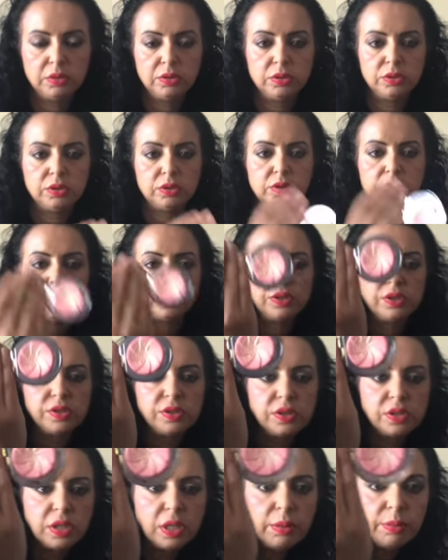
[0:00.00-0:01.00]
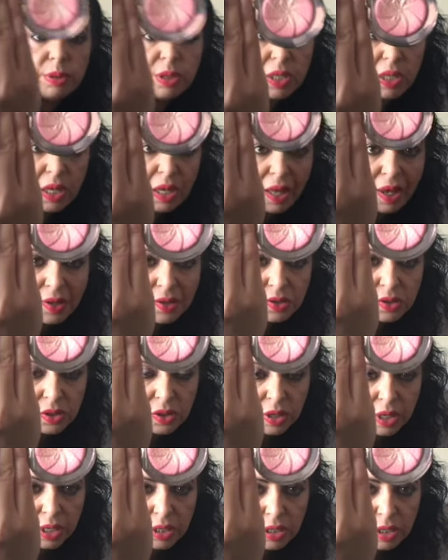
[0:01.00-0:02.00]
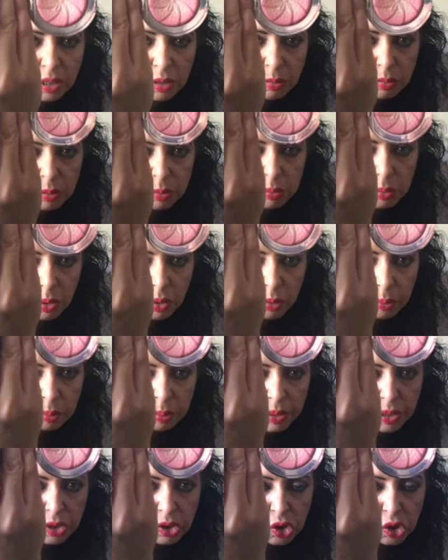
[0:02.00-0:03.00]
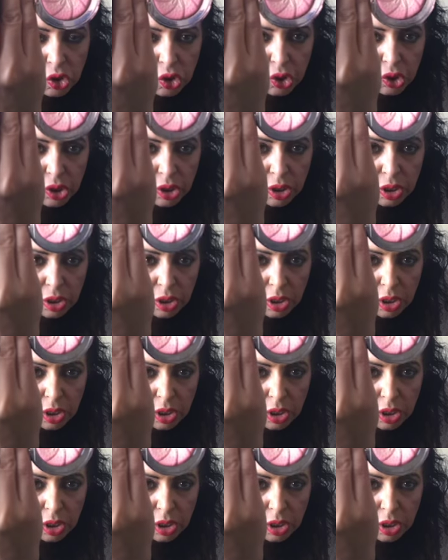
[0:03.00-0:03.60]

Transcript: So this is a little bit lighter and a little bit more peachy